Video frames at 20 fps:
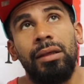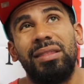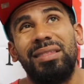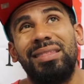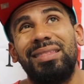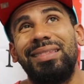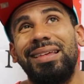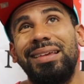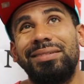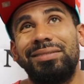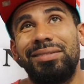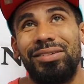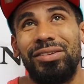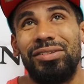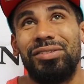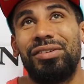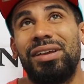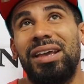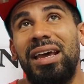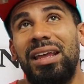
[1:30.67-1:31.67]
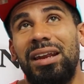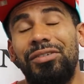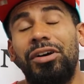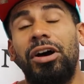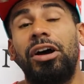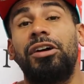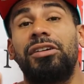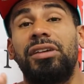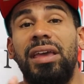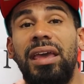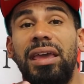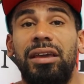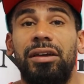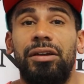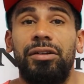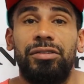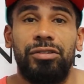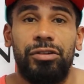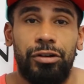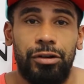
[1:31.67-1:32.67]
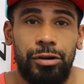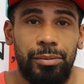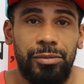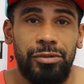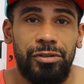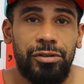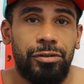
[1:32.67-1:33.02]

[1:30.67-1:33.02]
Those are kind of archaic terms,